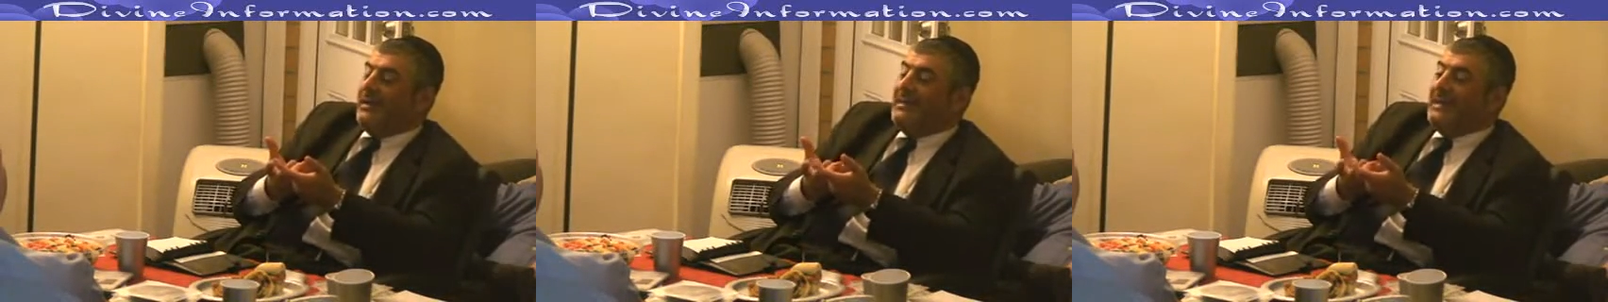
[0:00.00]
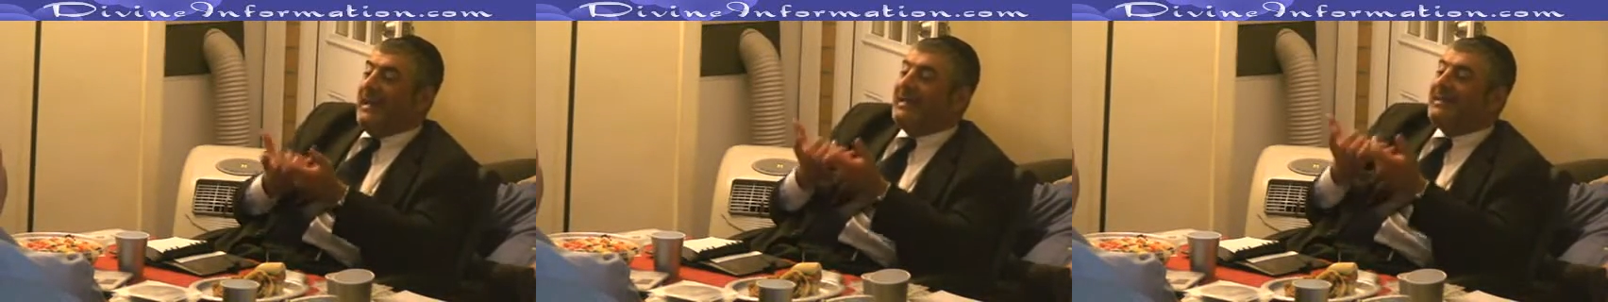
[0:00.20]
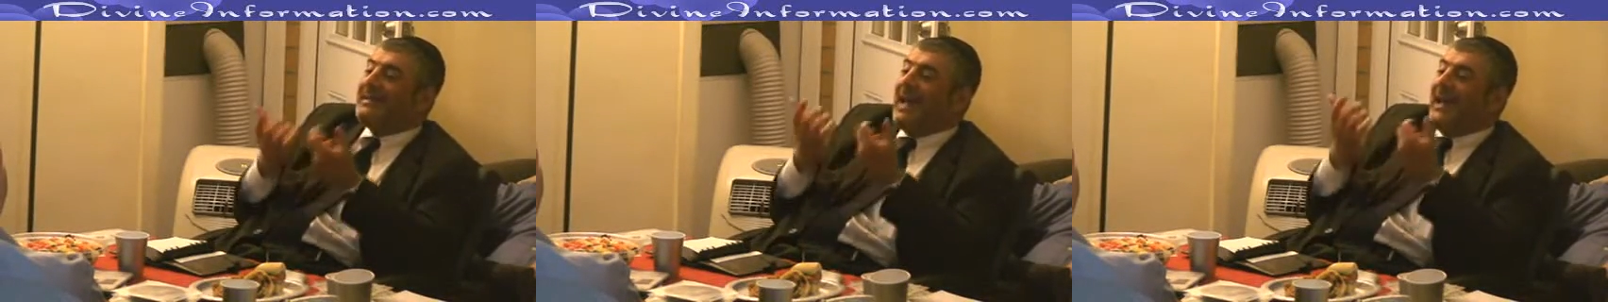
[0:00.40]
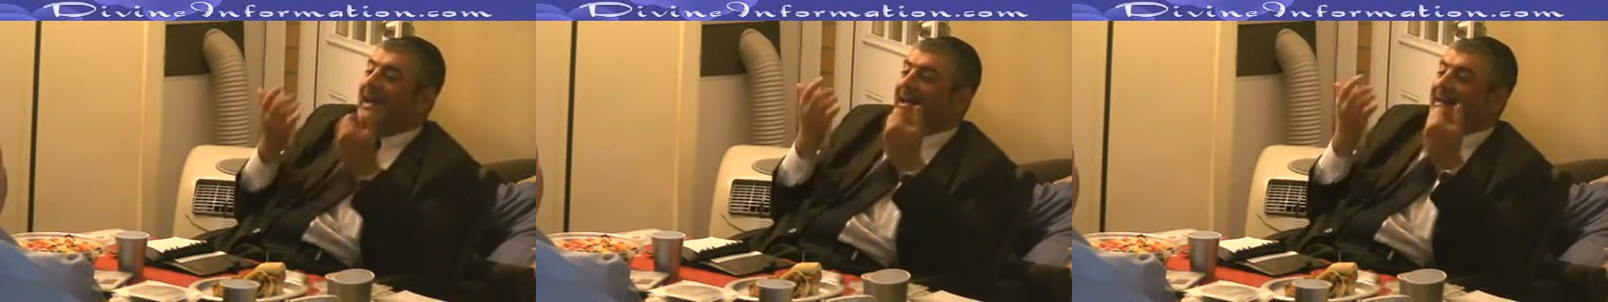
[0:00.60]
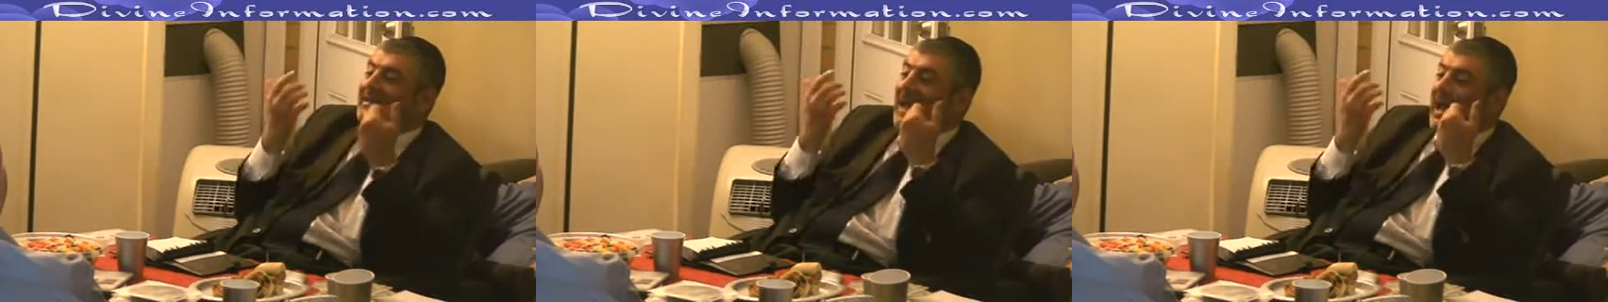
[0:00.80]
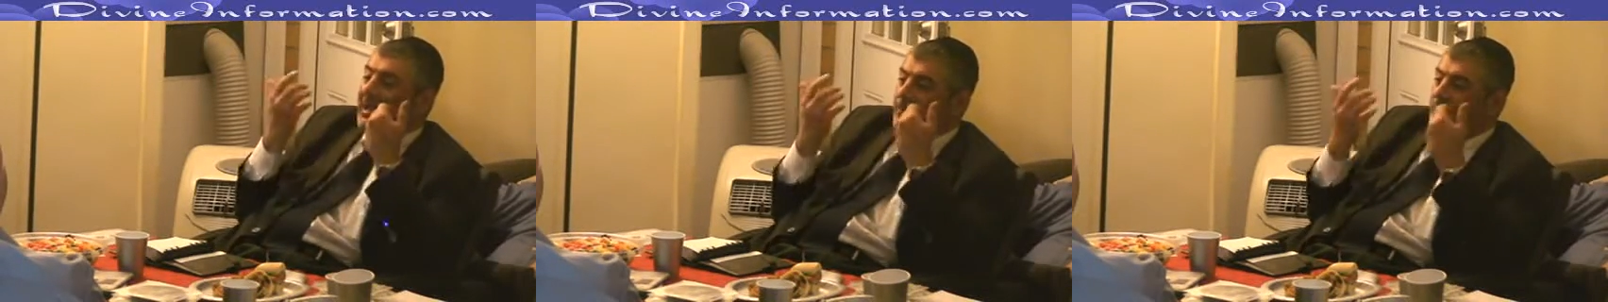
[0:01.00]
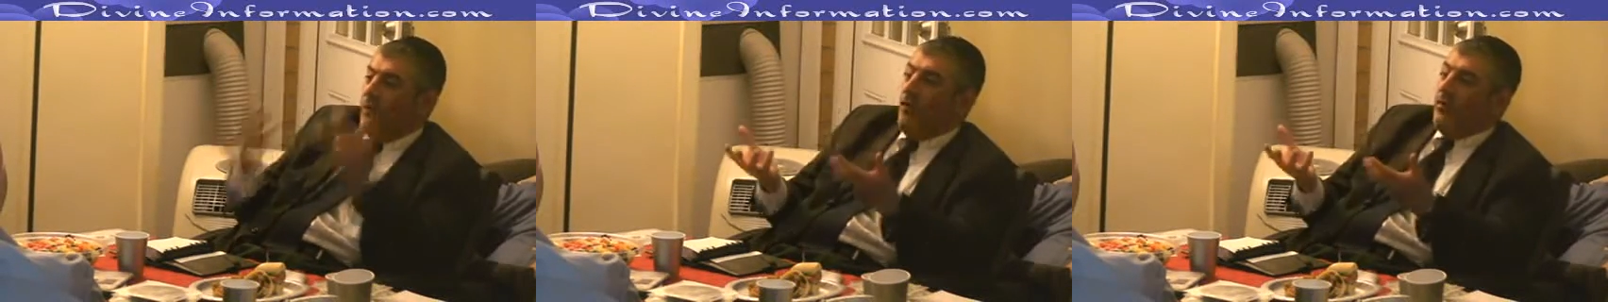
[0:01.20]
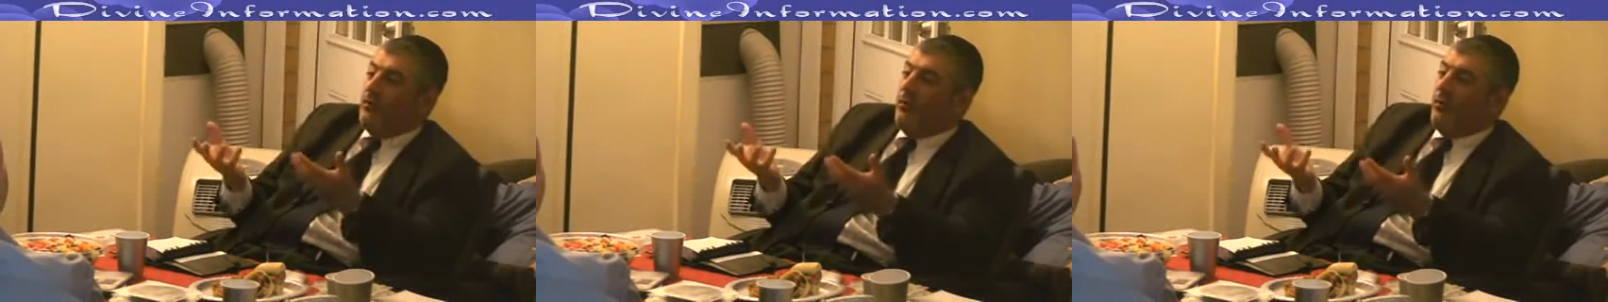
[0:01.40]
the entire
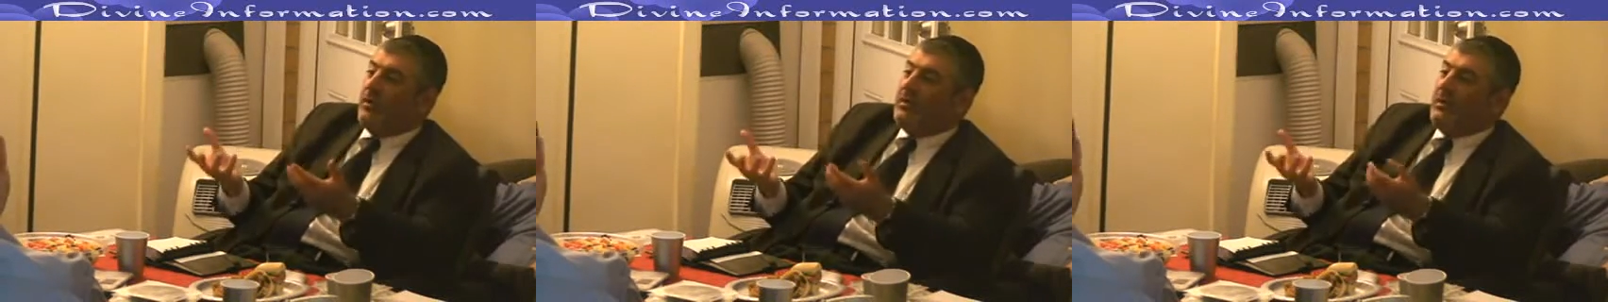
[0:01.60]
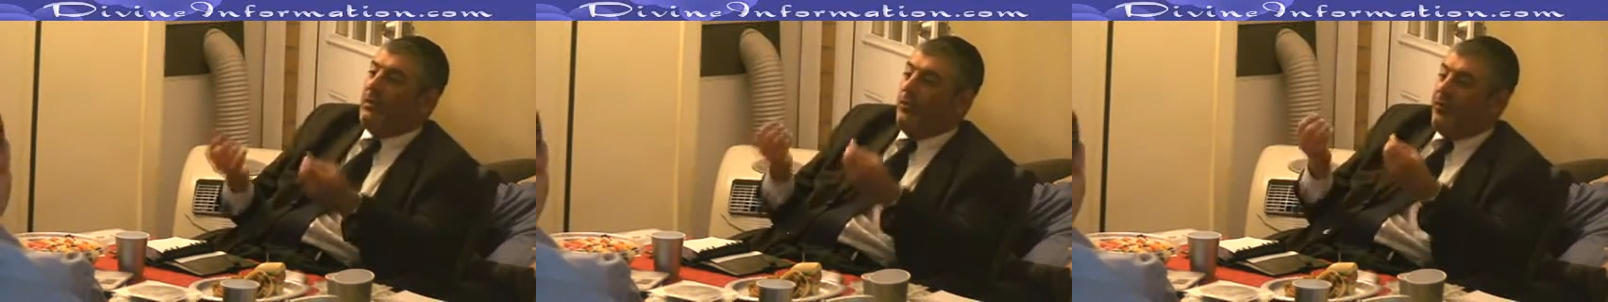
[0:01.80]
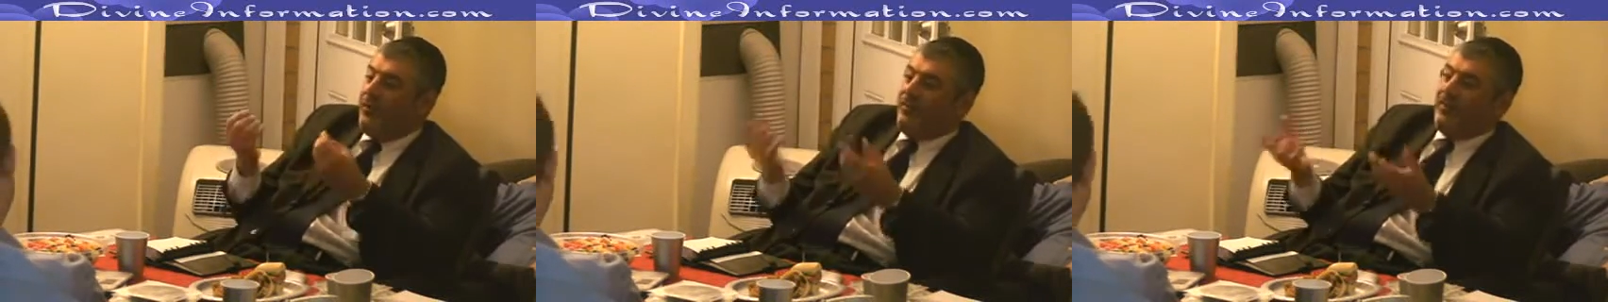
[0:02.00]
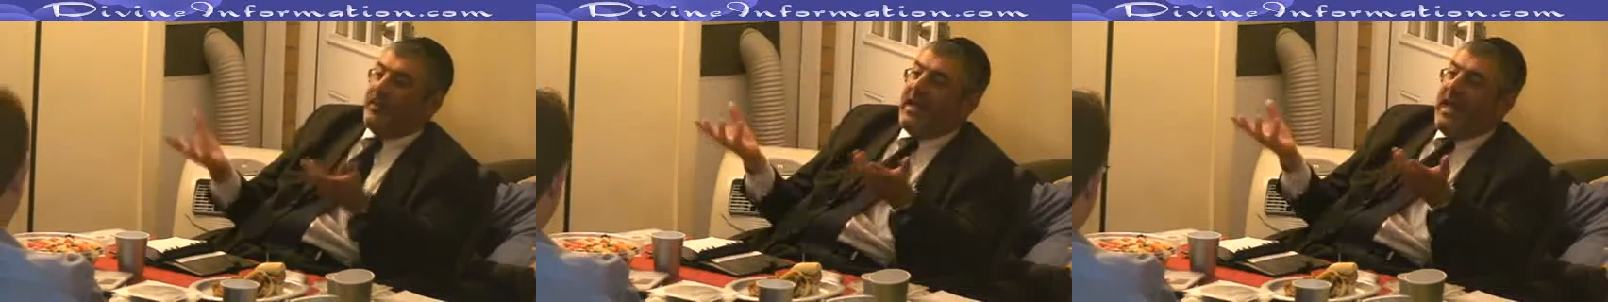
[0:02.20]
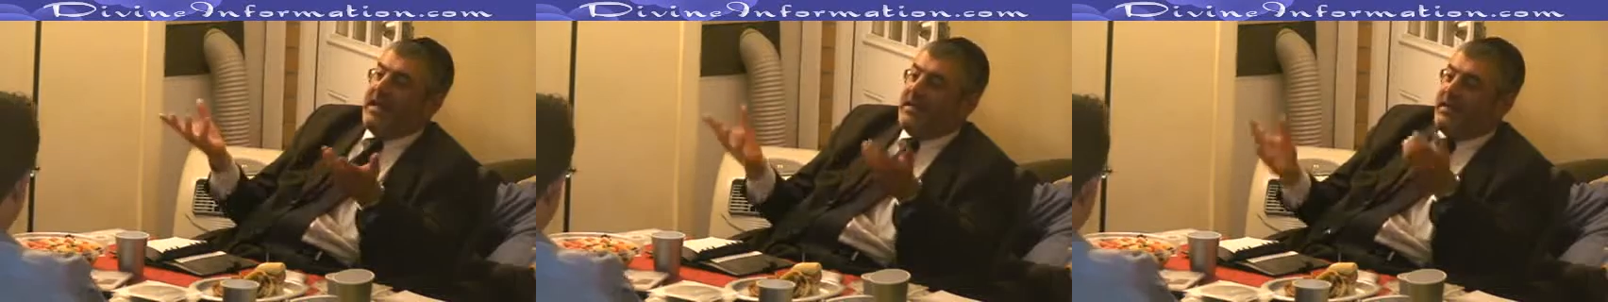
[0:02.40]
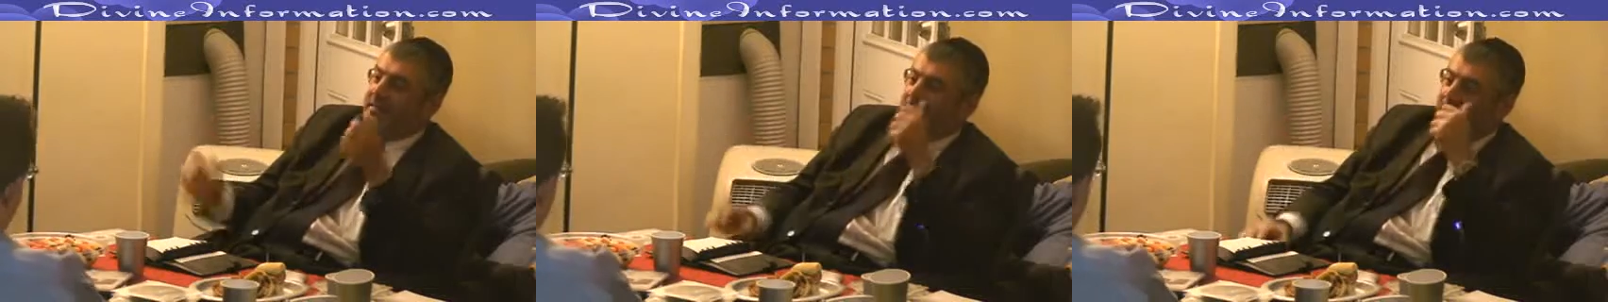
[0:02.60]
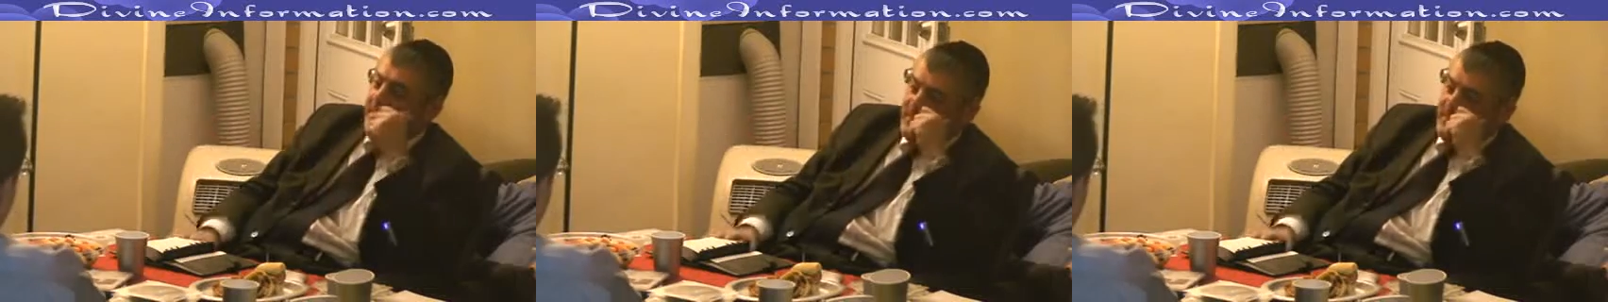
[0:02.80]
Talmud would lose his credit.